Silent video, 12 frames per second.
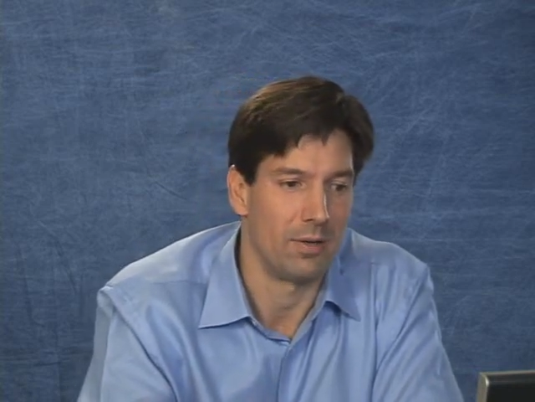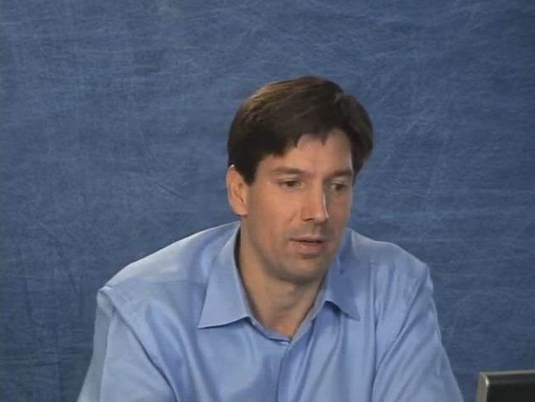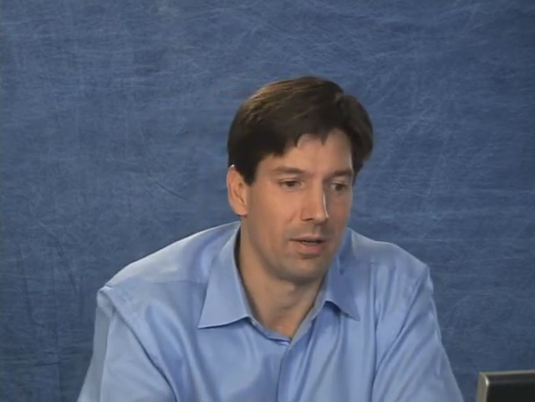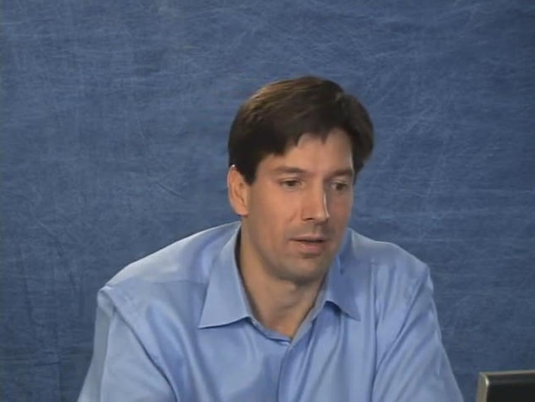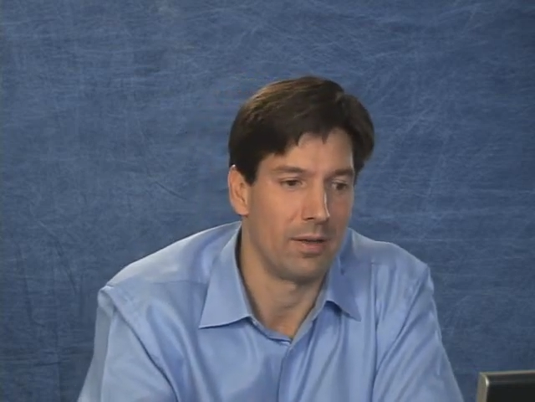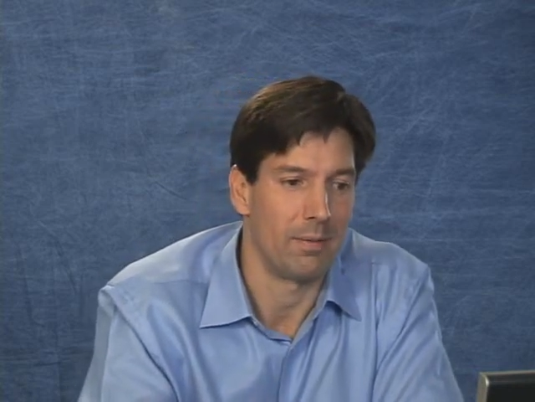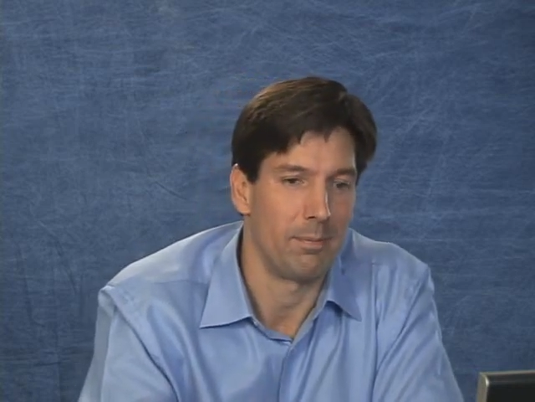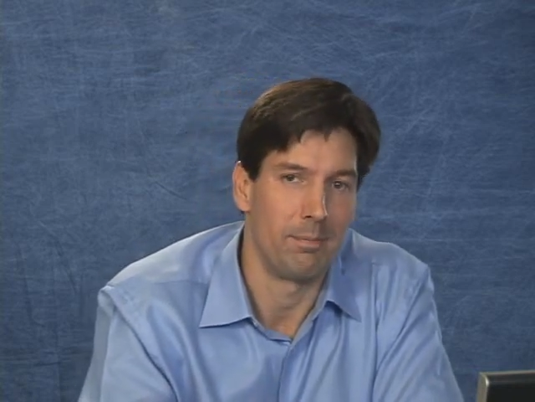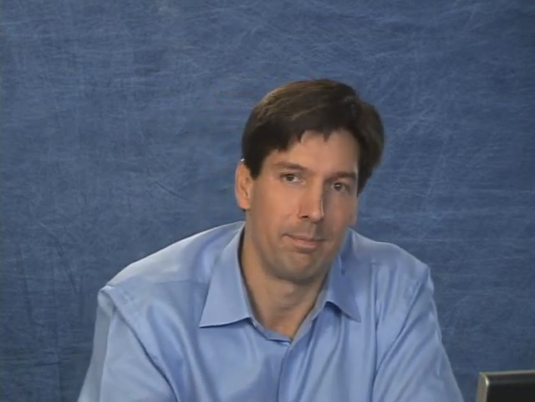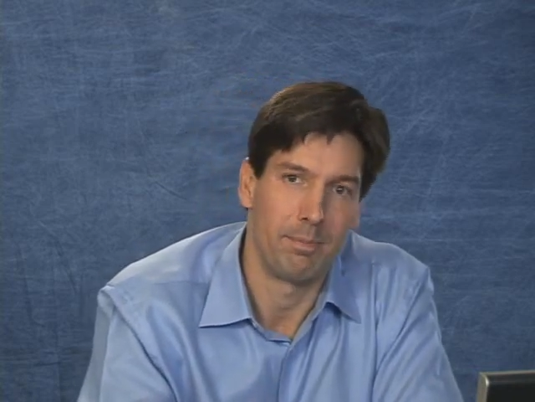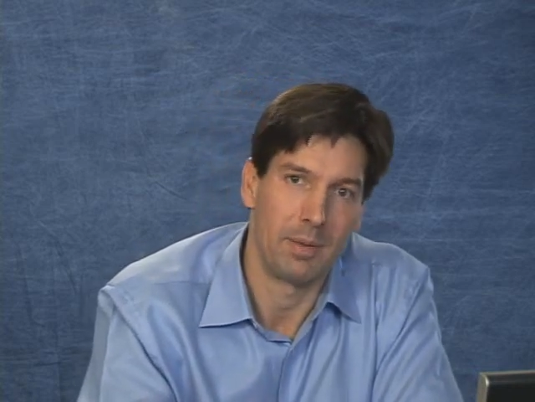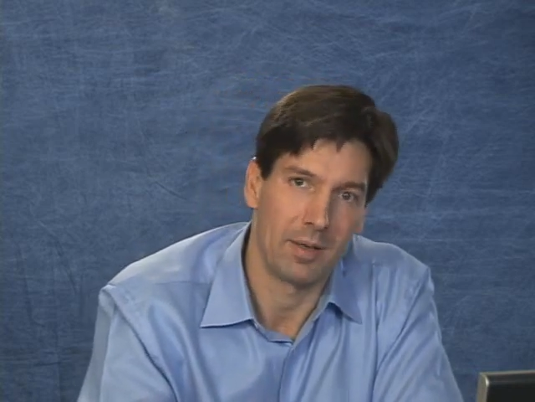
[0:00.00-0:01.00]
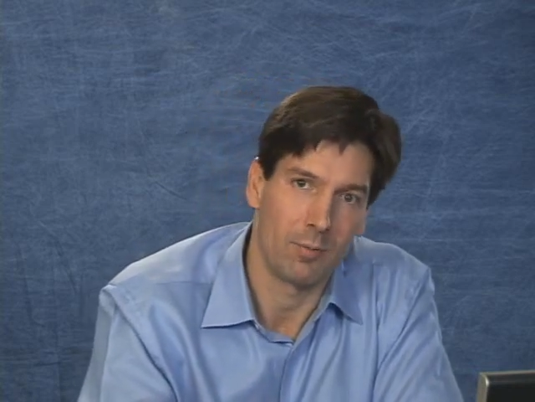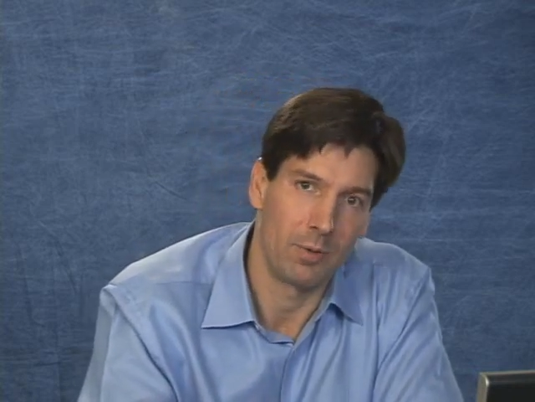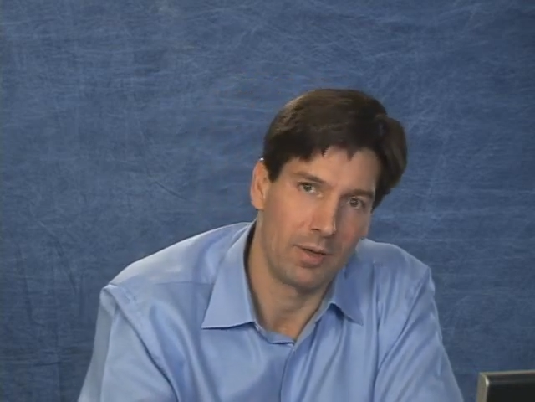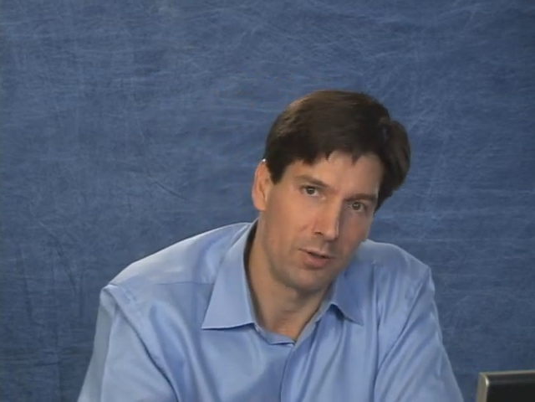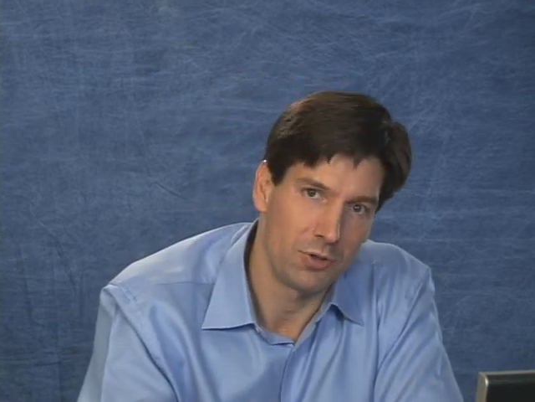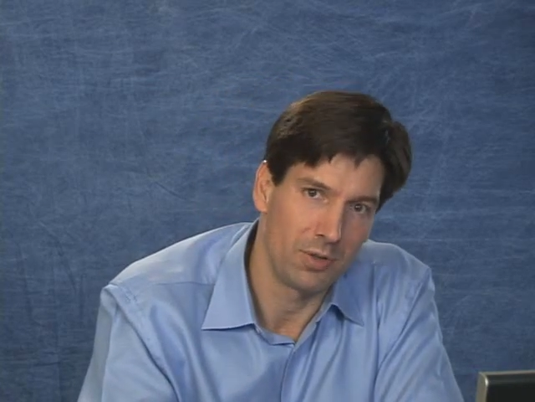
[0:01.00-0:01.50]
but
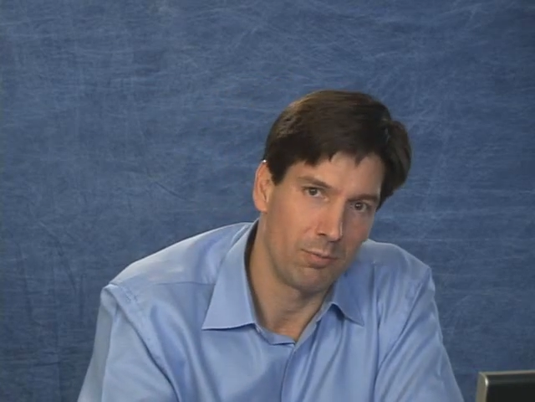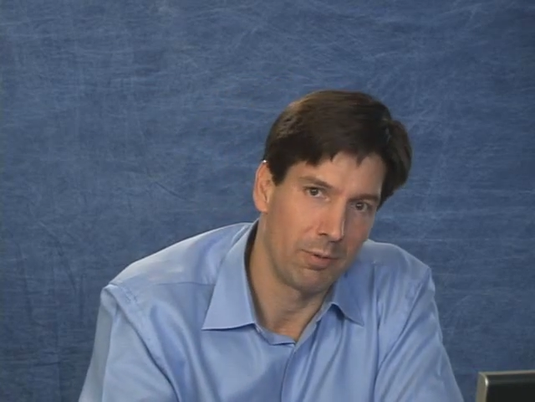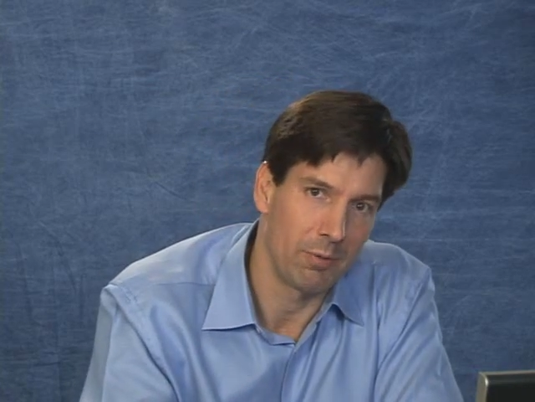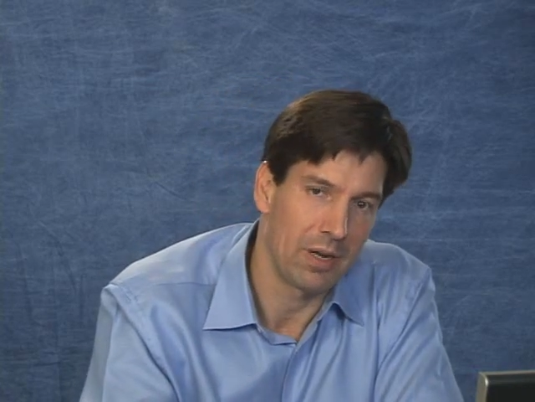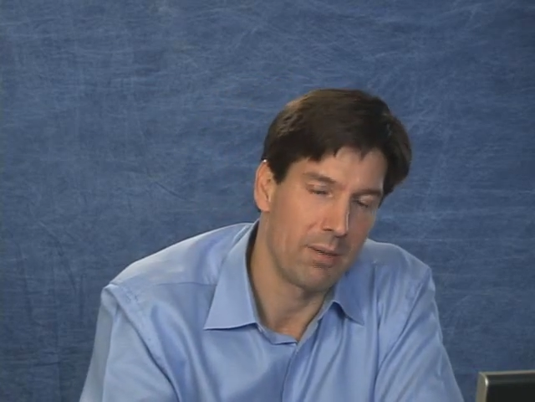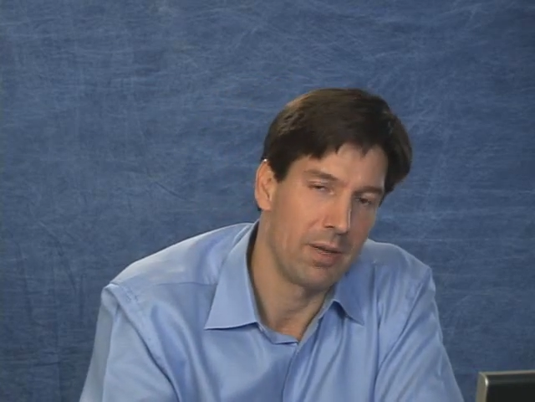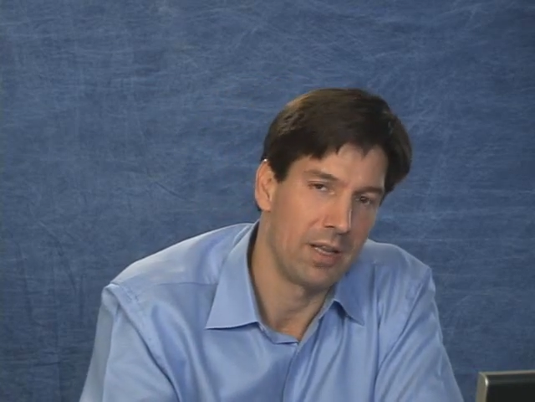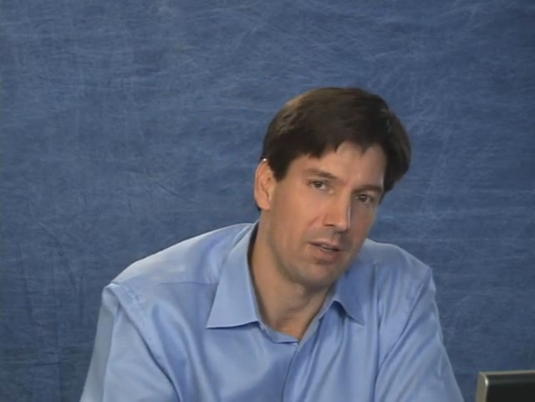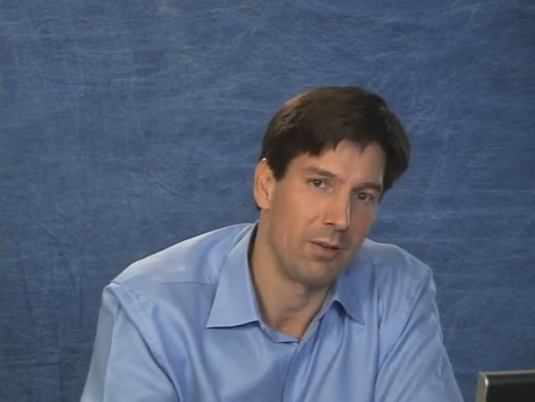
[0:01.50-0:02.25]
we recommend that